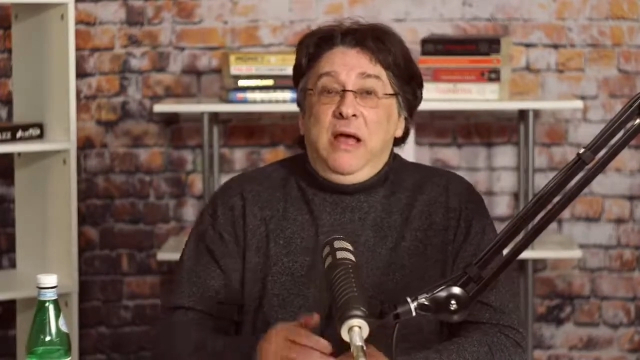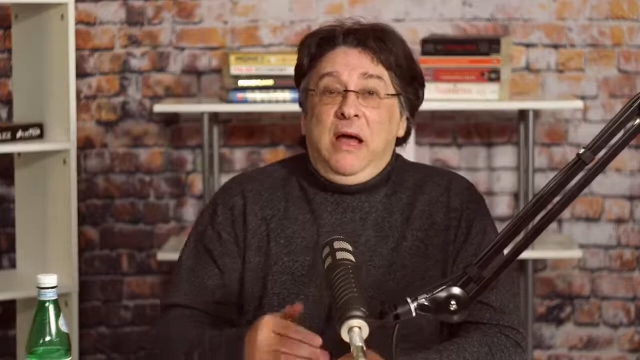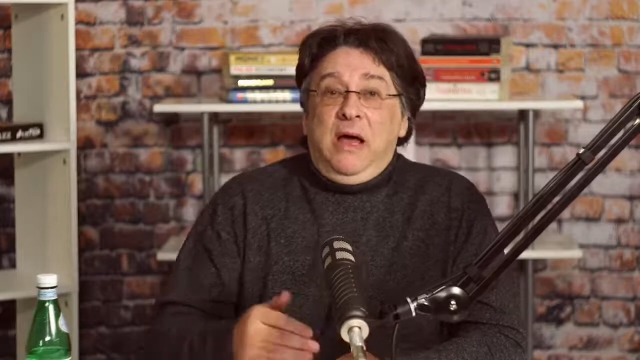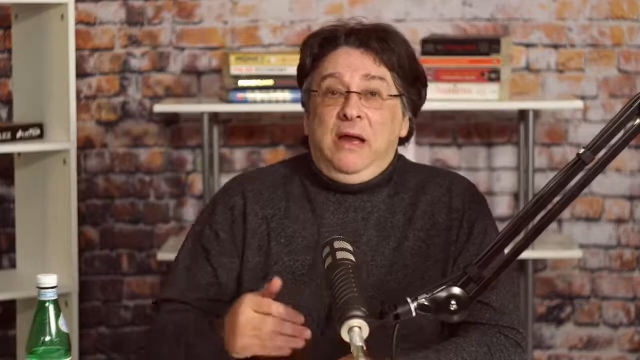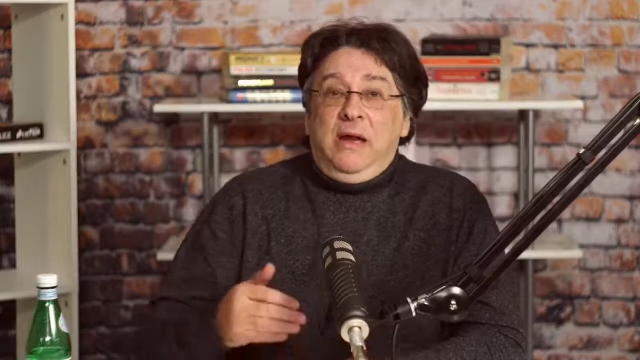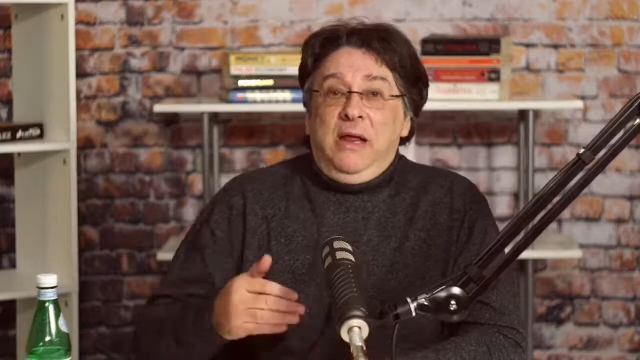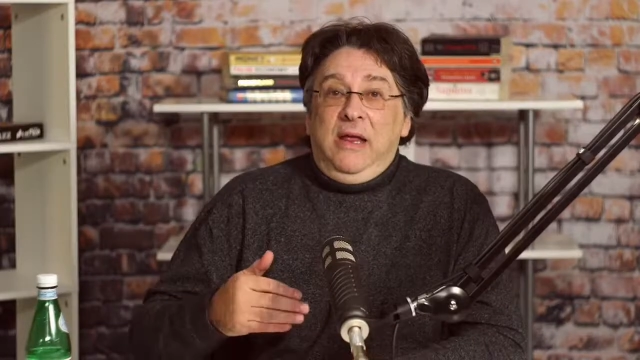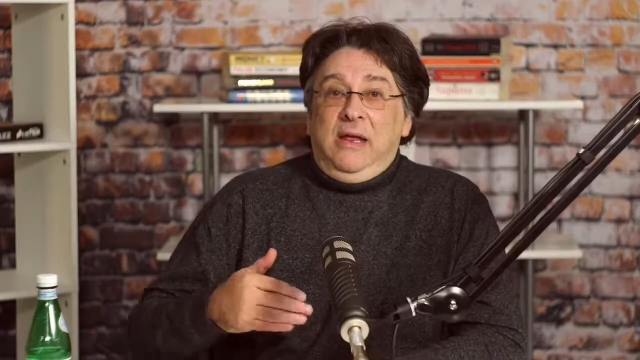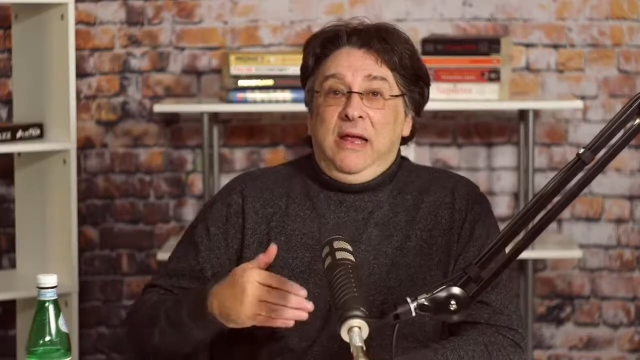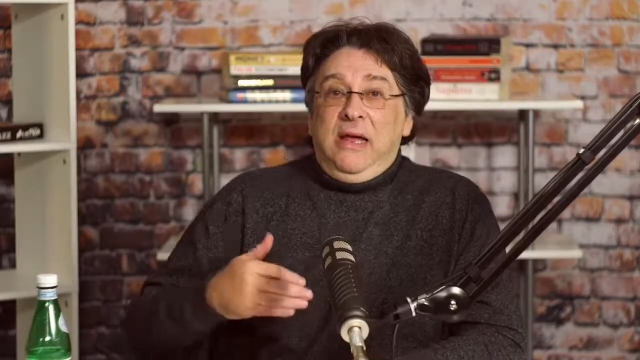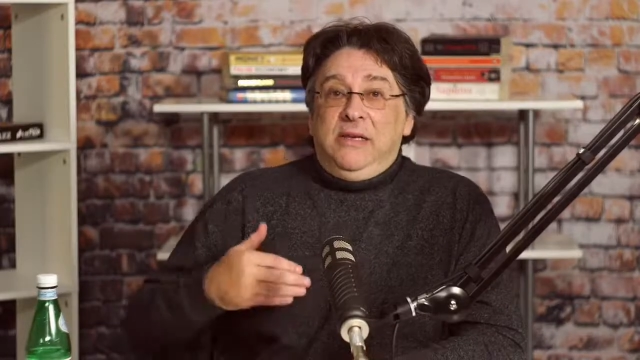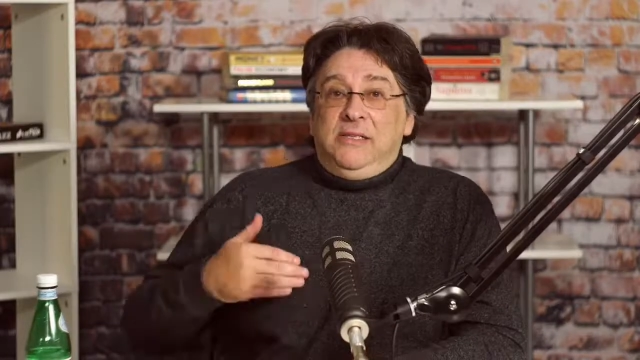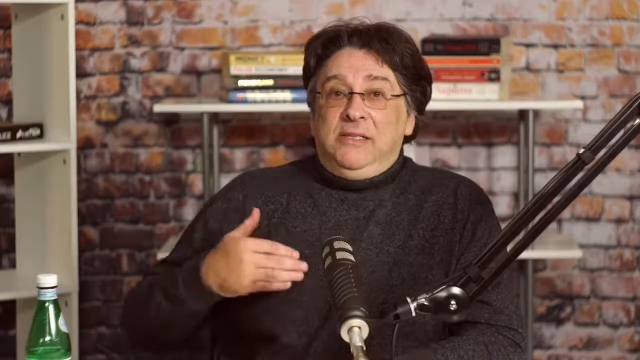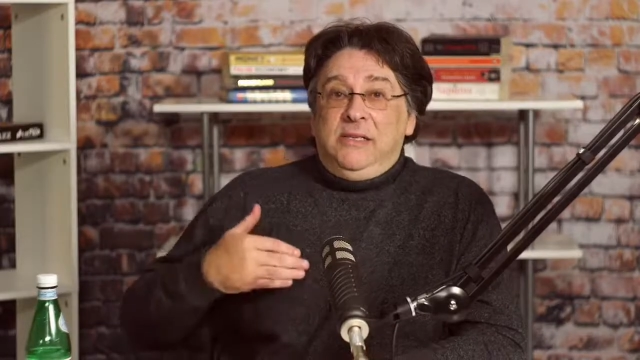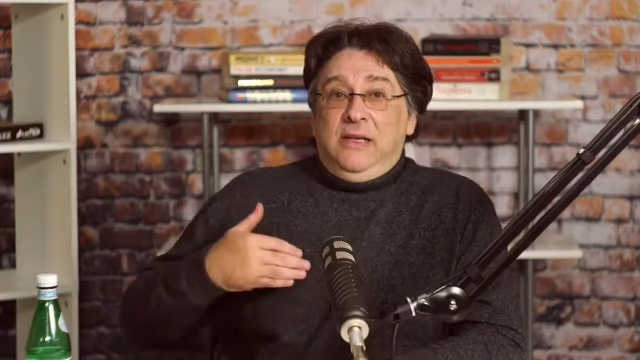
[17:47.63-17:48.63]
And it
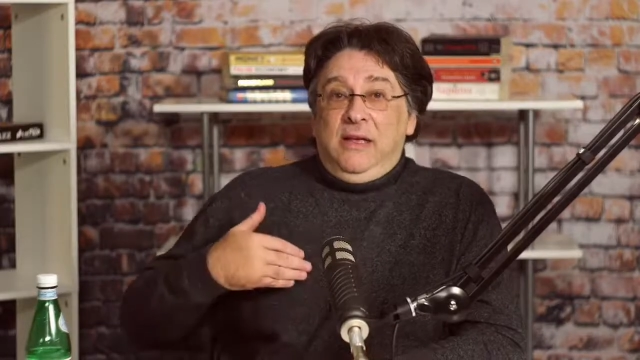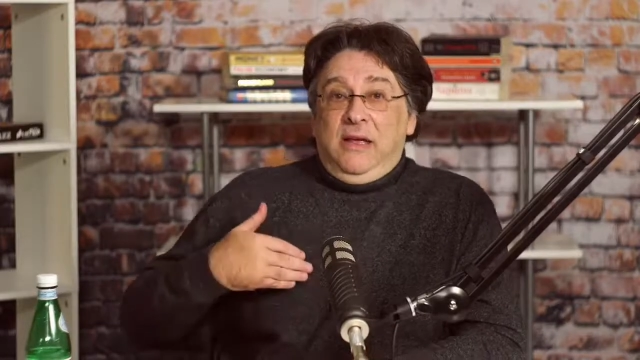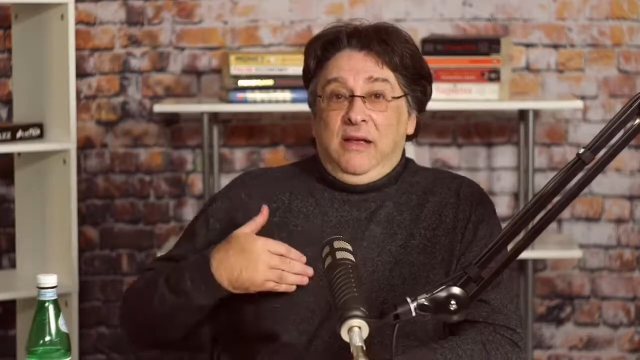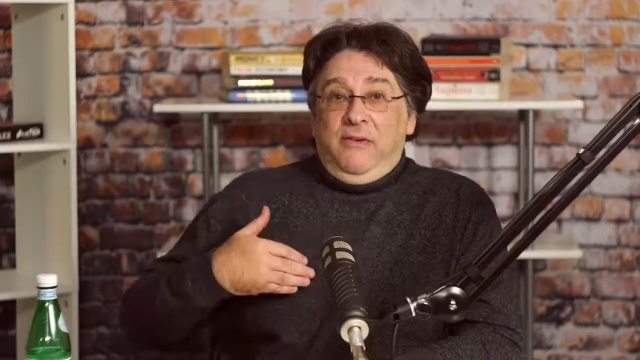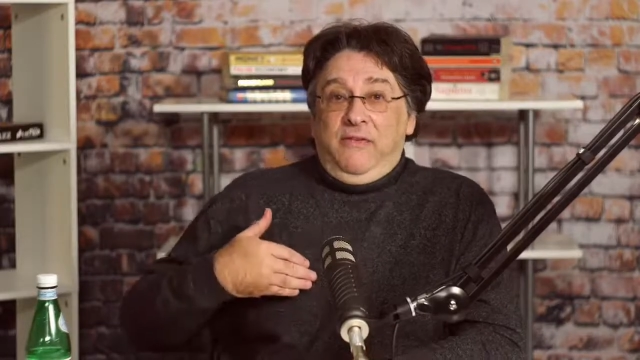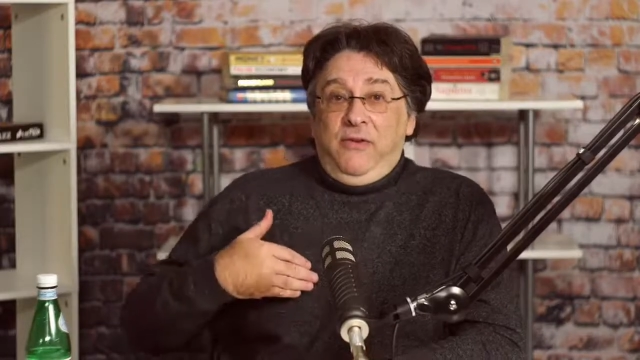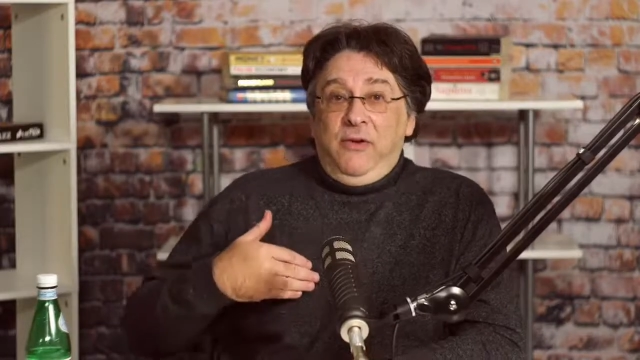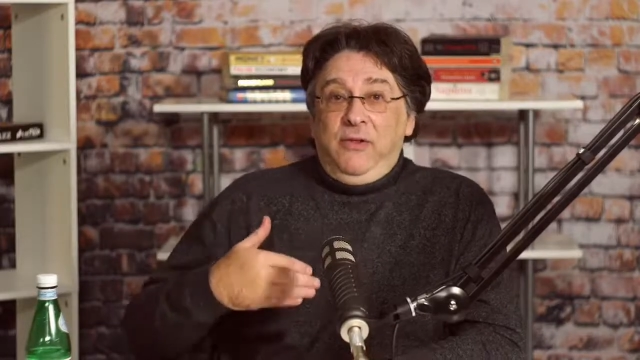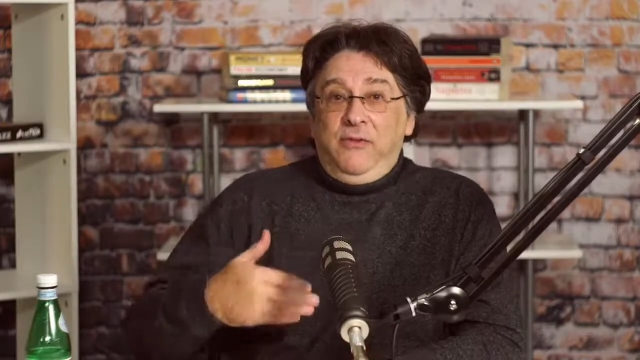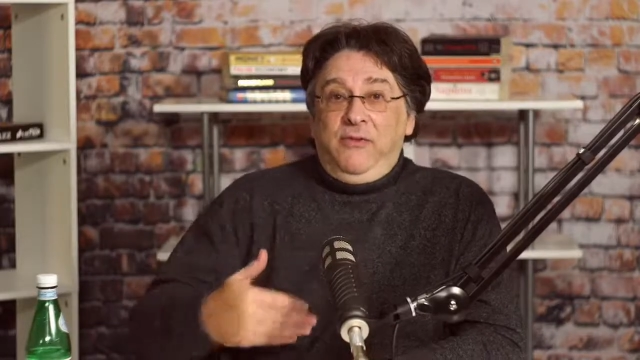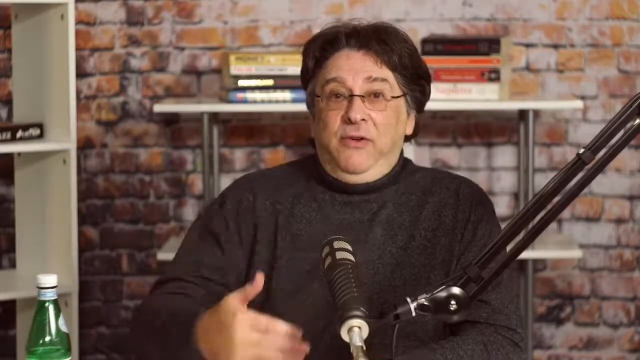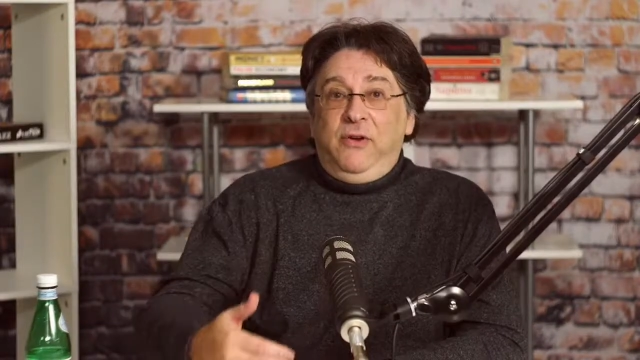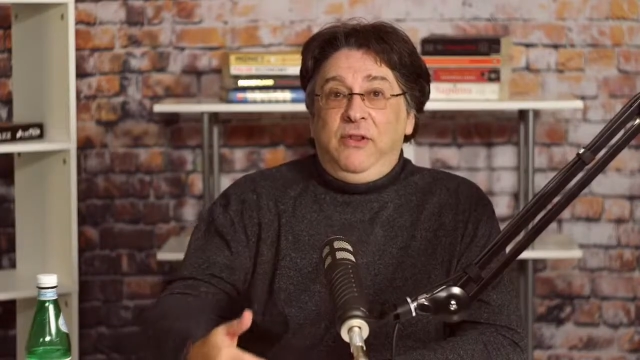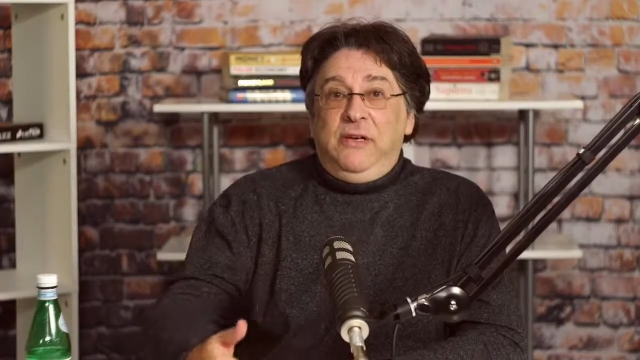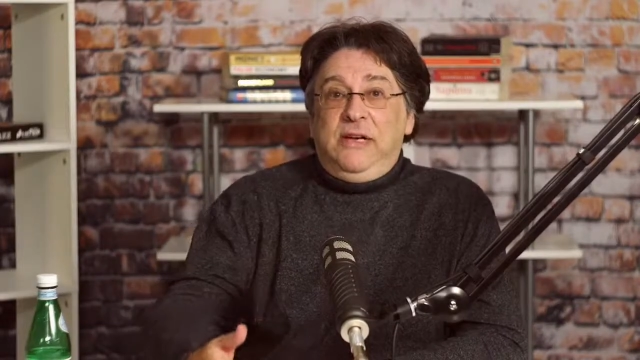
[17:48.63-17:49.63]
gets further and
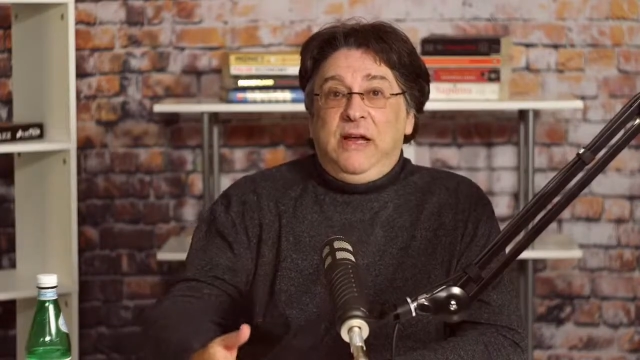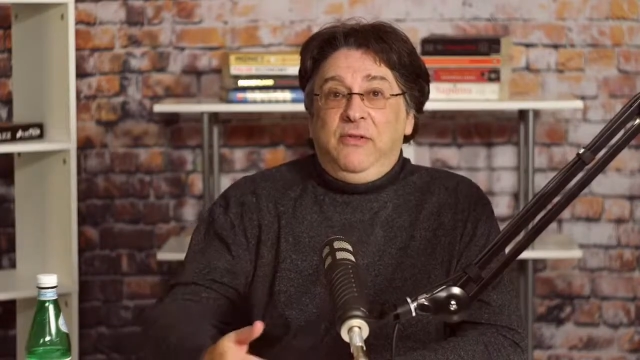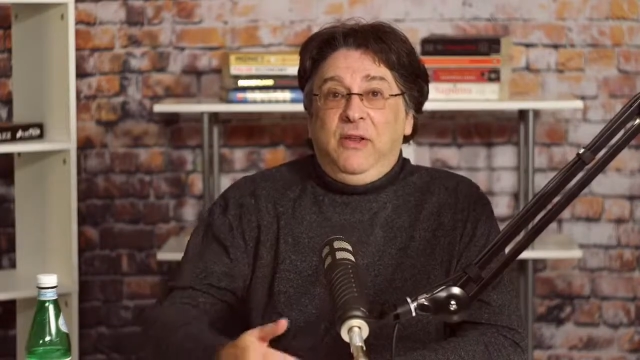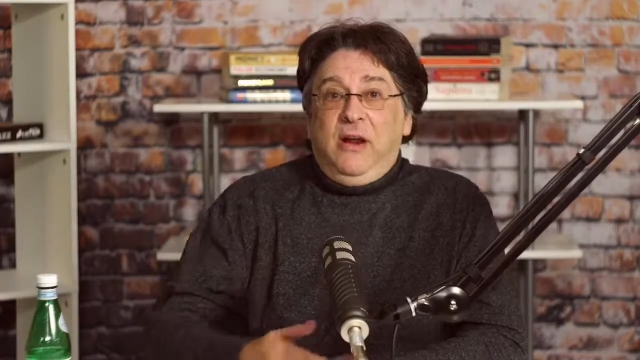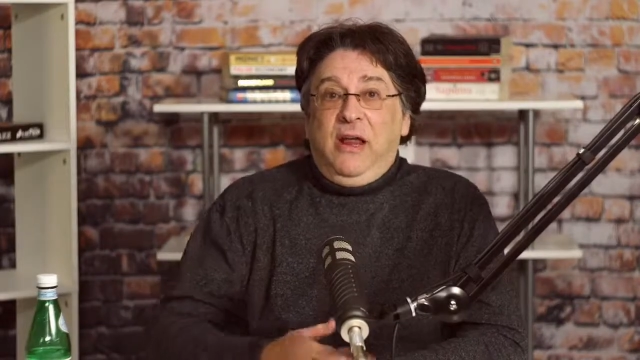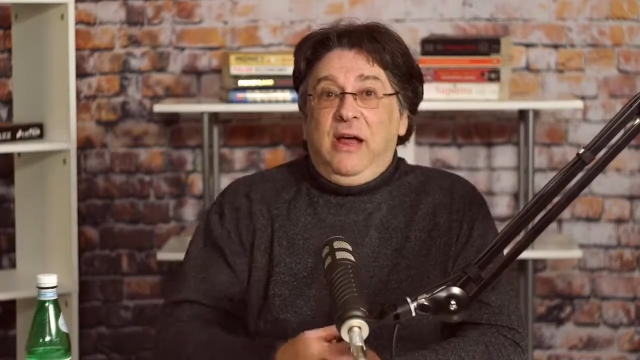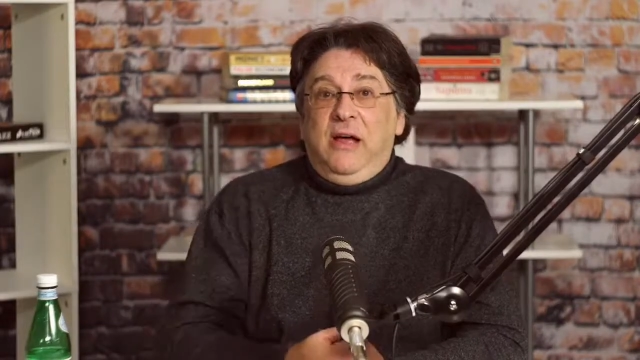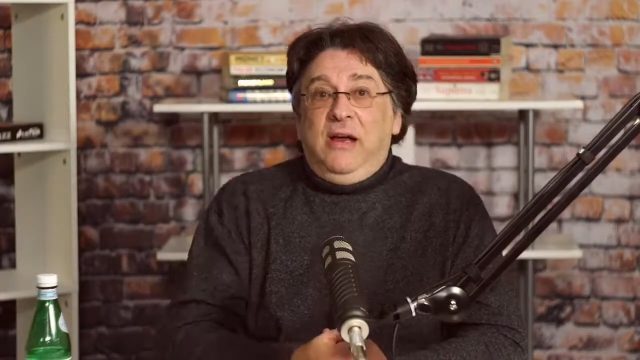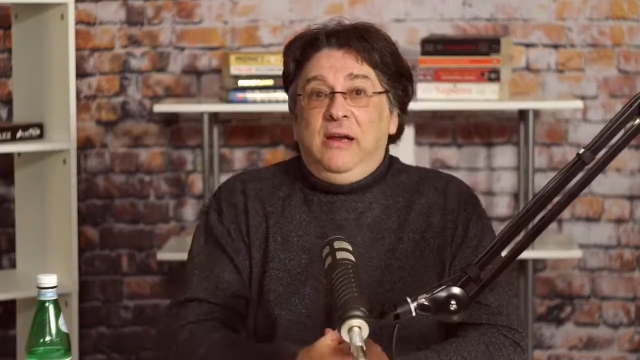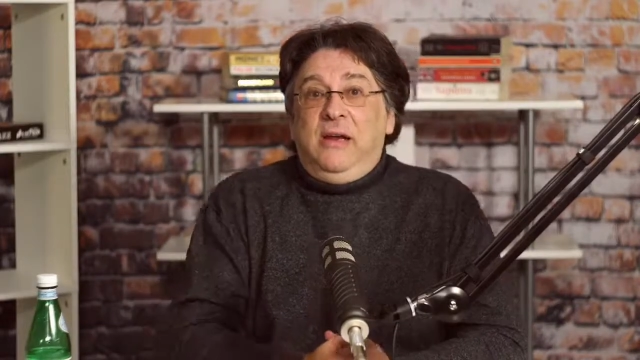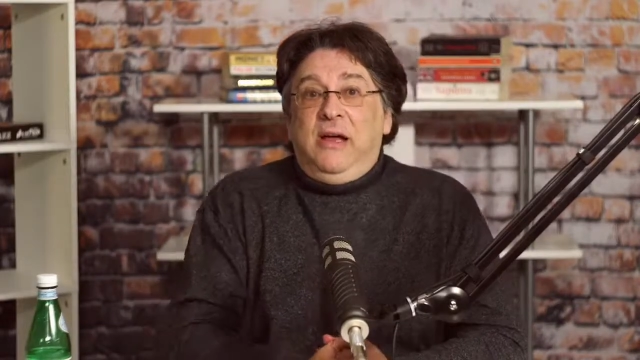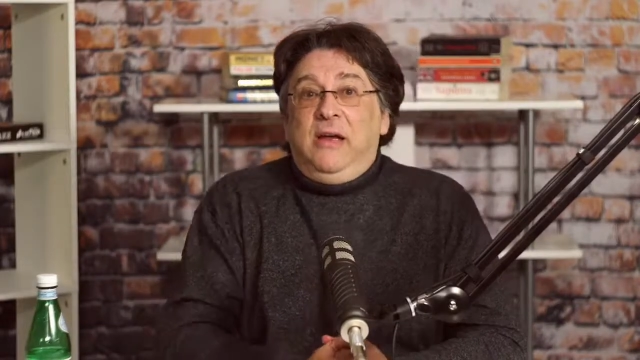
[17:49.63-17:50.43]
further down the line,